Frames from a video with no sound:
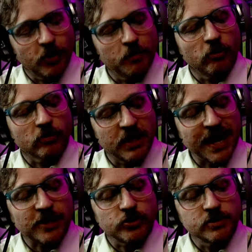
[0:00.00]
criminal
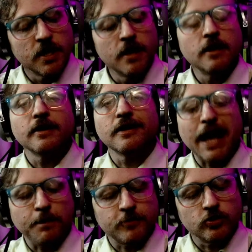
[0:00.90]
connections
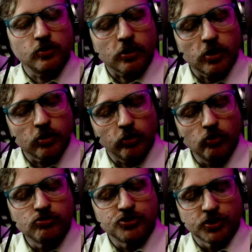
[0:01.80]
leapt to the
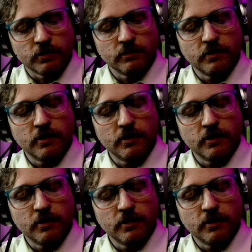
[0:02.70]
conclusion